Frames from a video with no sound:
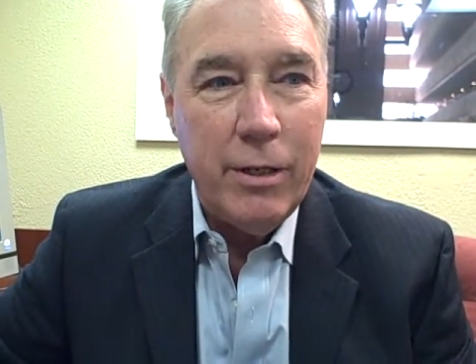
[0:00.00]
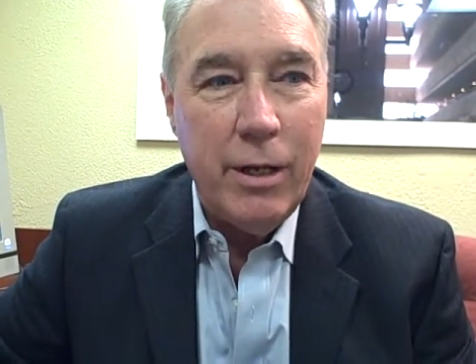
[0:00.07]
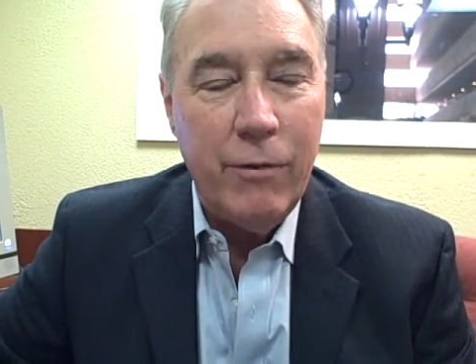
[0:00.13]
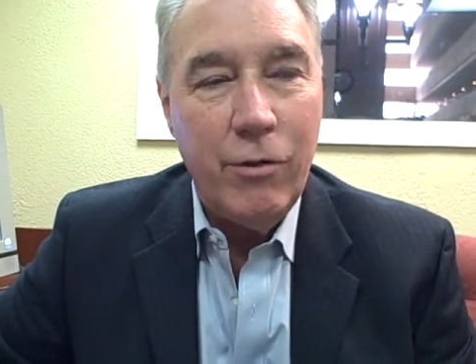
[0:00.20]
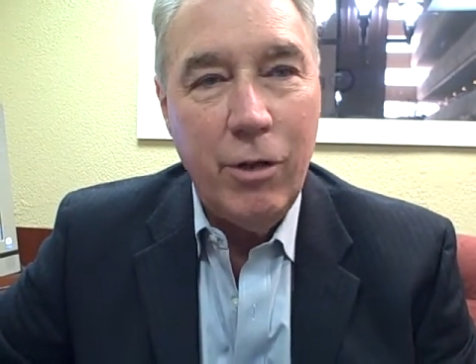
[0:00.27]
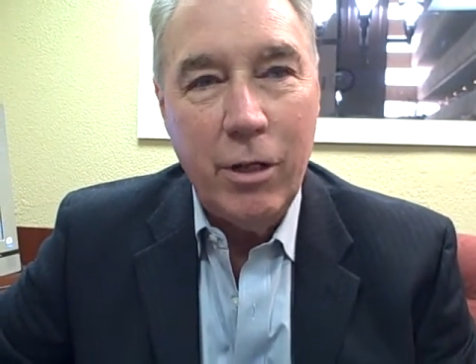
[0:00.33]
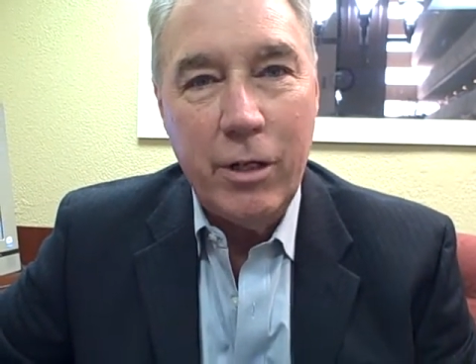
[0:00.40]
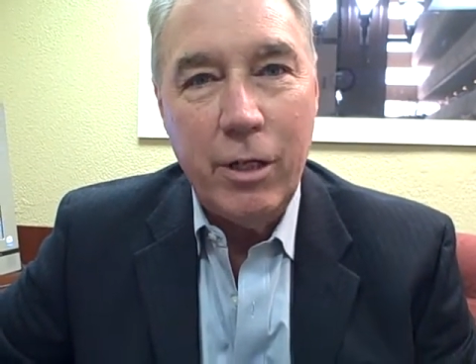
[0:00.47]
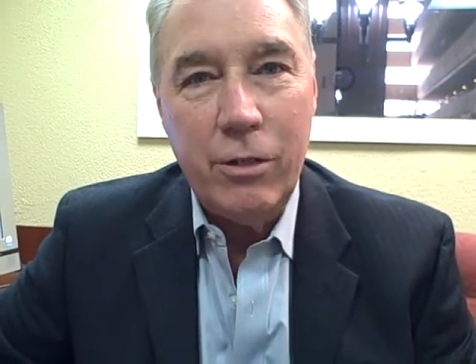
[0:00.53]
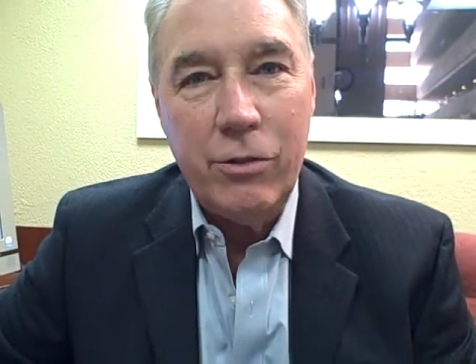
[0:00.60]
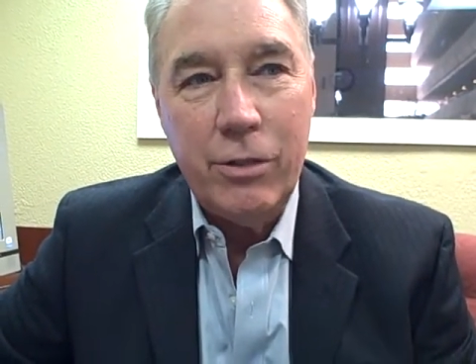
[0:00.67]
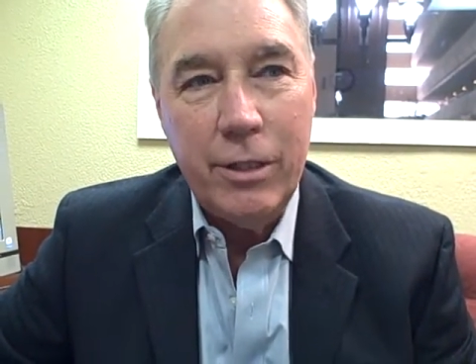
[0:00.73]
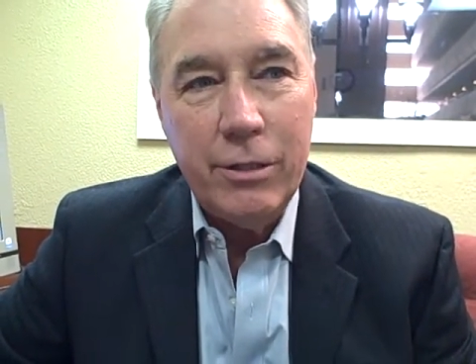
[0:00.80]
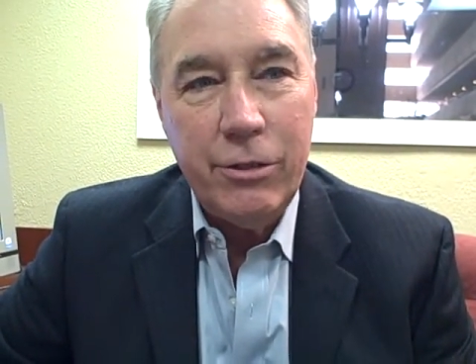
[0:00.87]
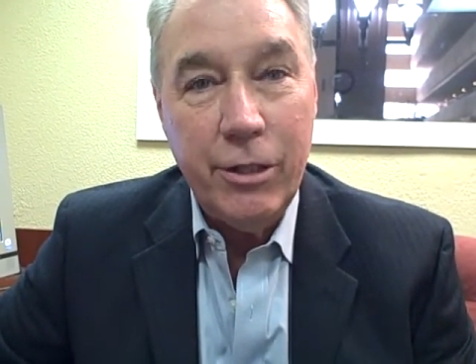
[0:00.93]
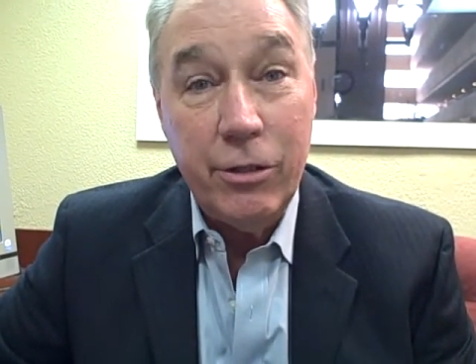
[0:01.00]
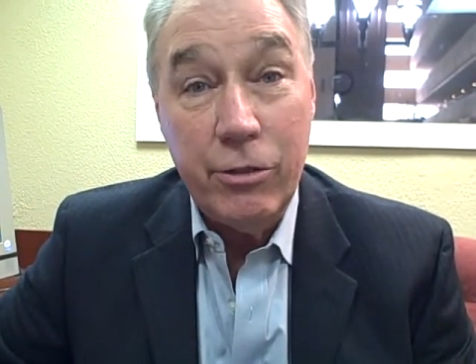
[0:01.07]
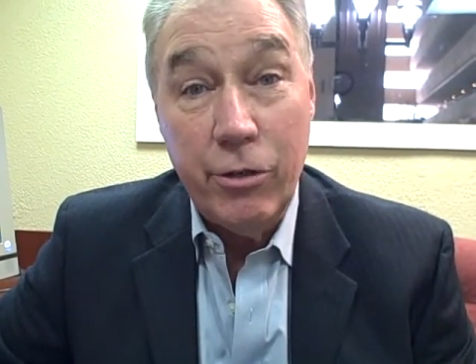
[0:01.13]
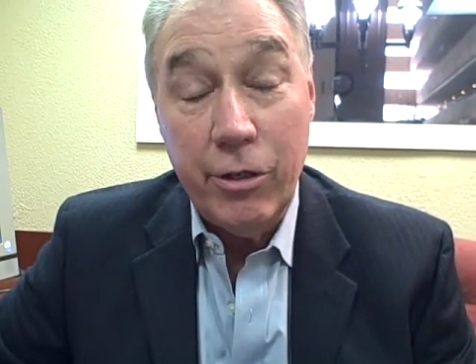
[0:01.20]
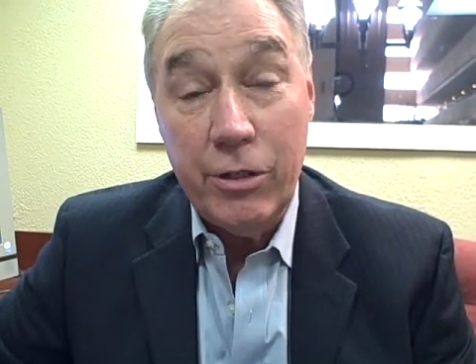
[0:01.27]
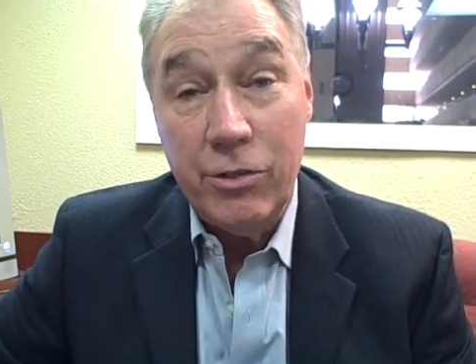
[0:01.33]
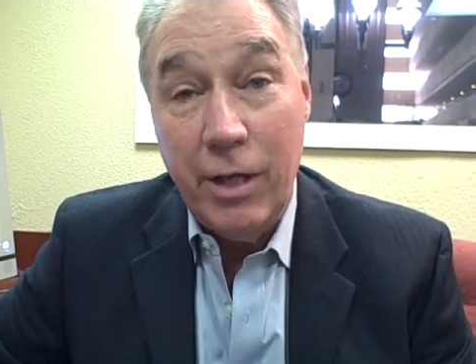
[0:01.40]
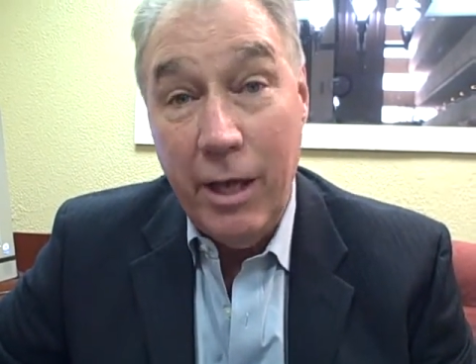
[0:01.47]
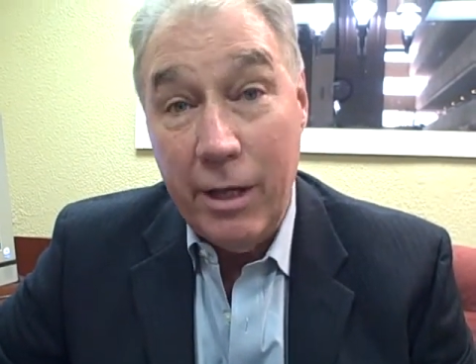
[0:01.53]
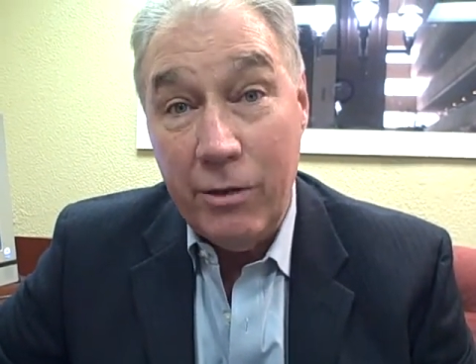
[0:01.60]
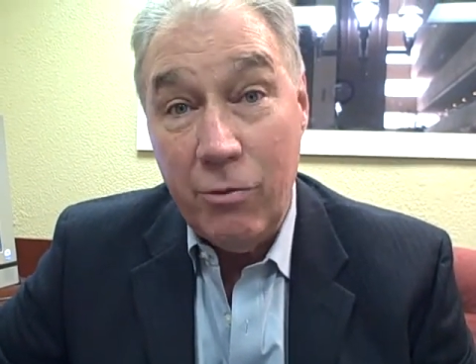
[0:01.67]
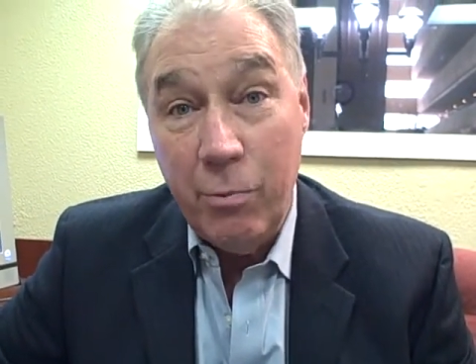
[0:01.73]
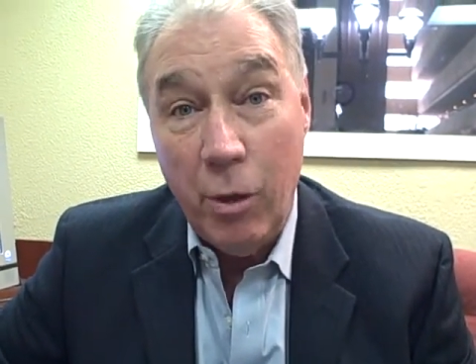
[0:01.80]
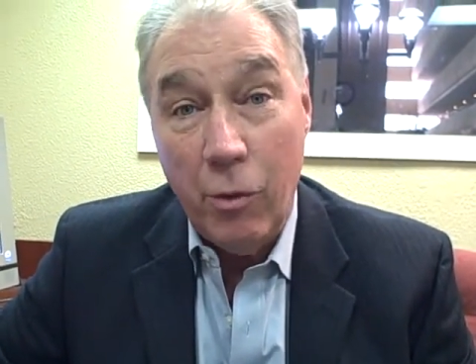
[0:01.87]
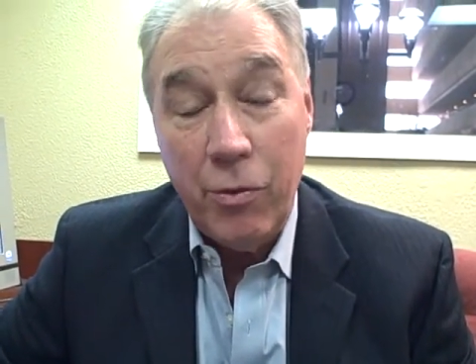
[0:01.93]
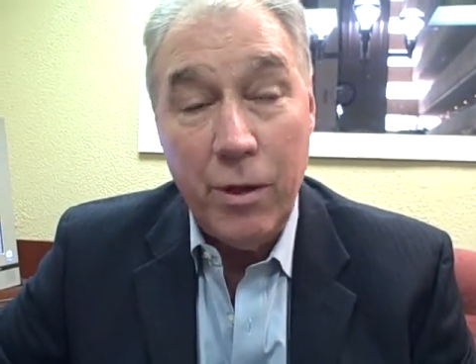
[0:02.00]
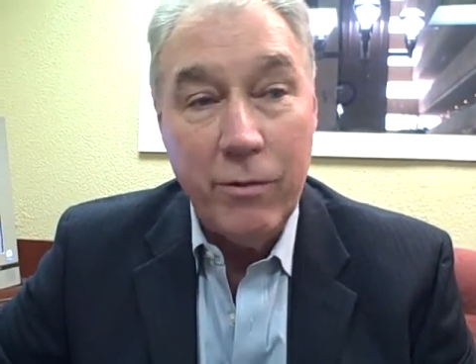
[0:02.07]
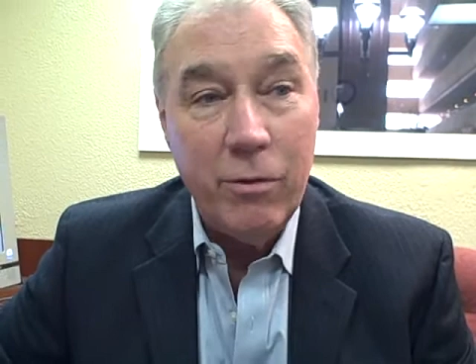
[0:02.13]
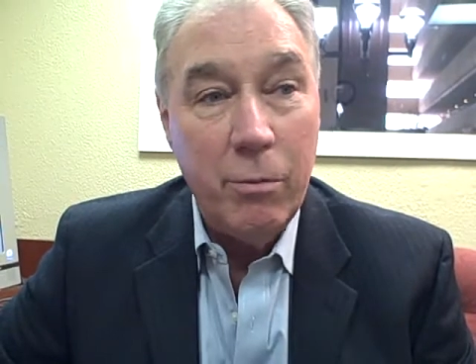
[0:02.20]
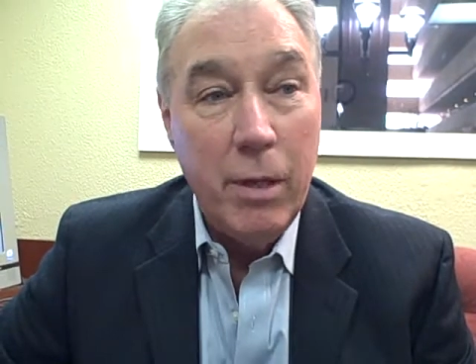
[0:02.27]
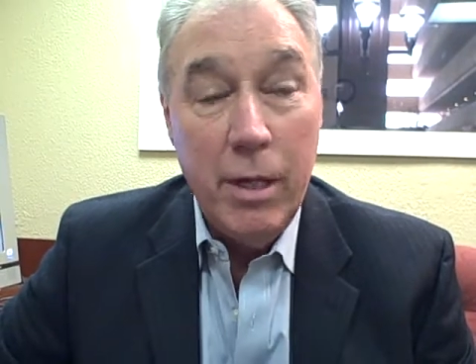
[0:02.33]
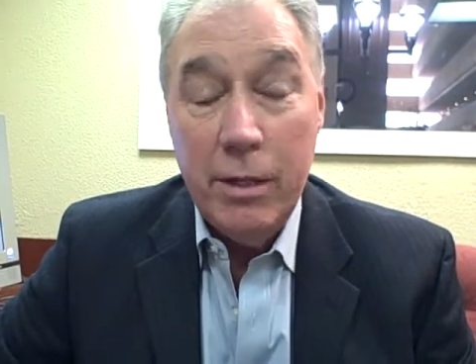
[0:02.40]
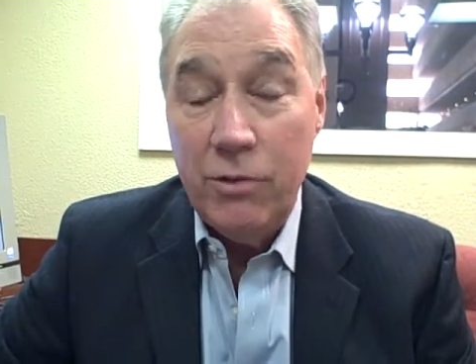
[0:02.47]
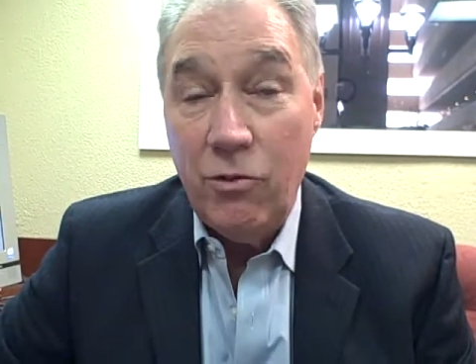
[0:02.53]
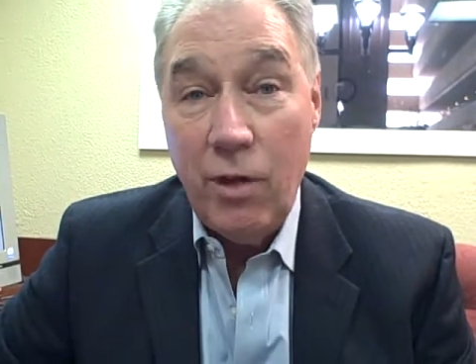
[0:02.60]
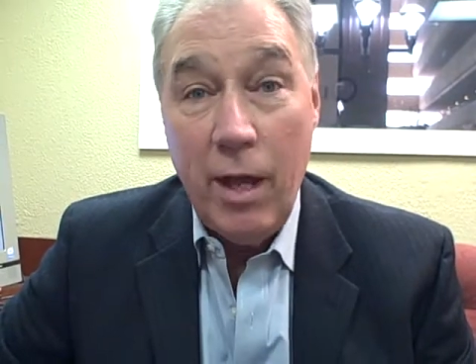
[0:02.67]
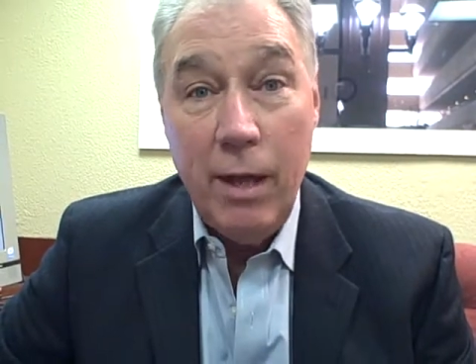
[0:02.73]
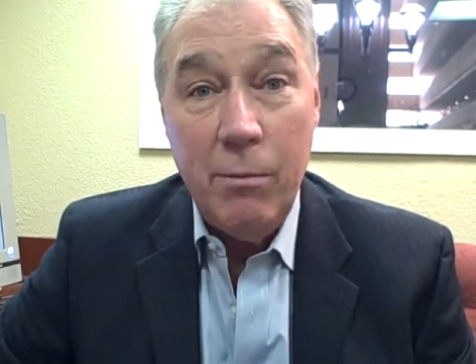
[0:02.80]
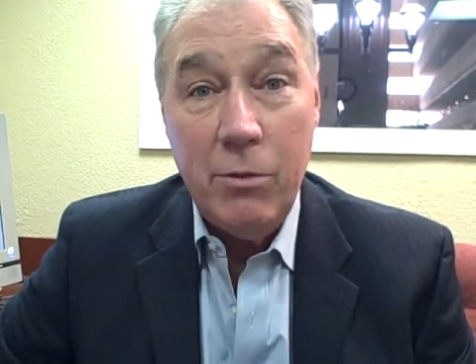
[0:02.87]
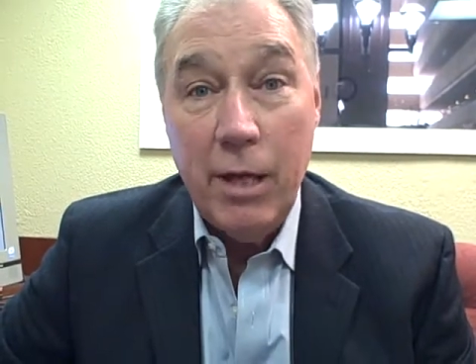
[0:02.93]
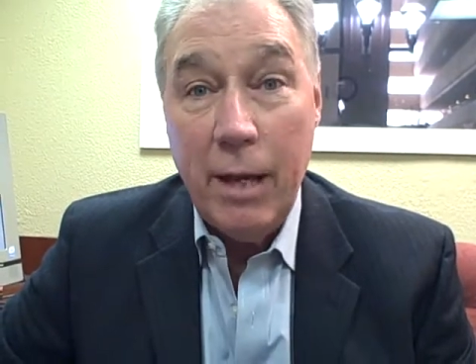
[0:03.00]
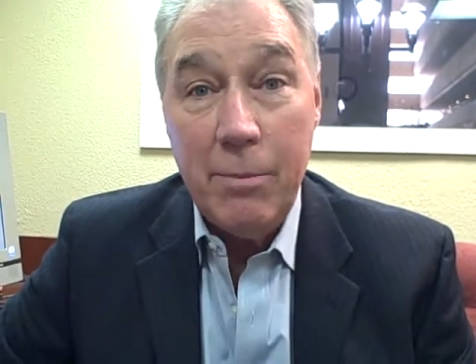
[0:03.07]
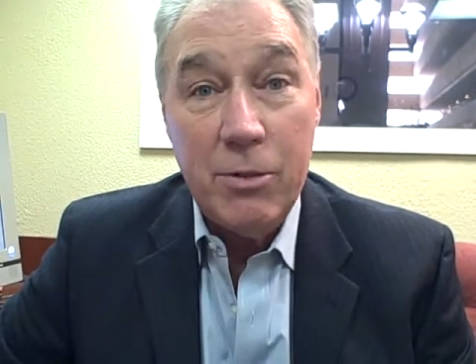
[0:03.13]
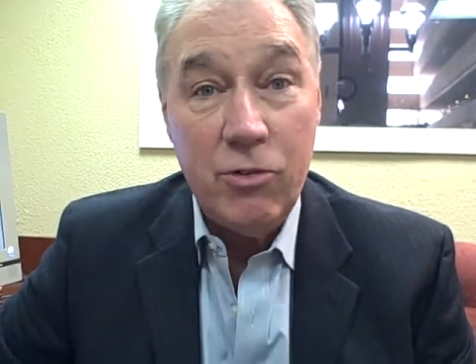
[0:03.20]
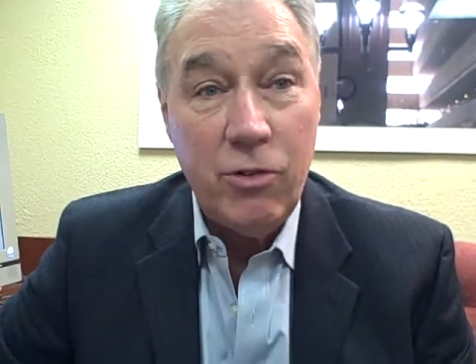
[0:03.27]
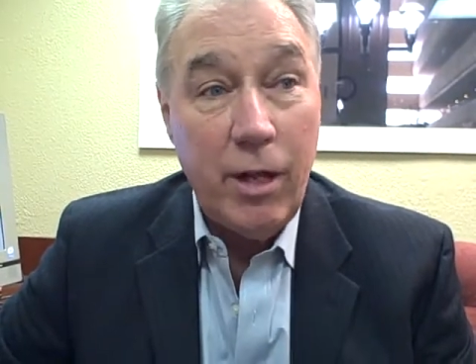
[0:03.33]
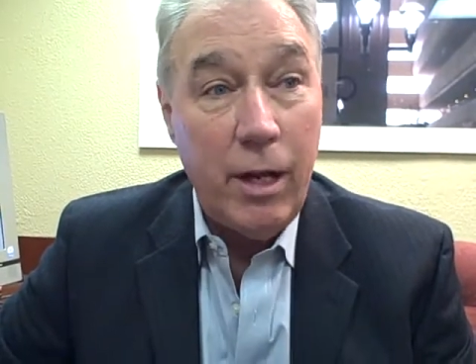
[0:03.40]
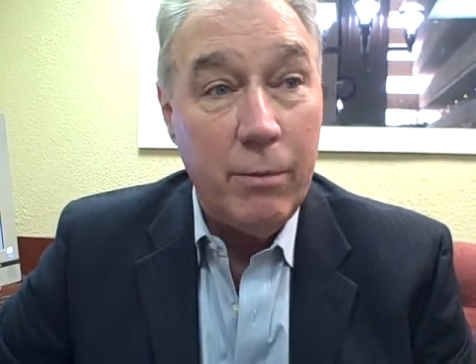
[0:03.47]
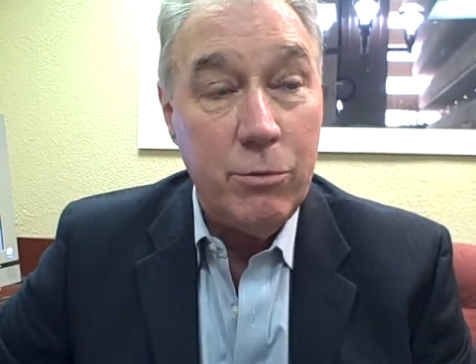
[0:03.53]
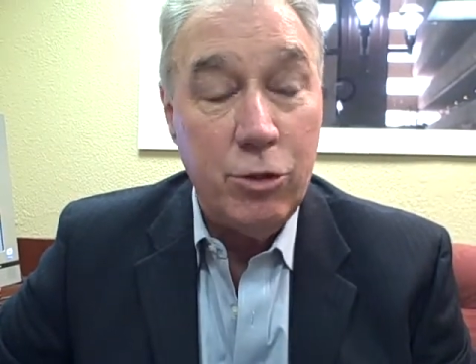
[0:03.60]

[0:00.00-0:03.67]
If you look at Del Curry's kids, both of them, same type of setup.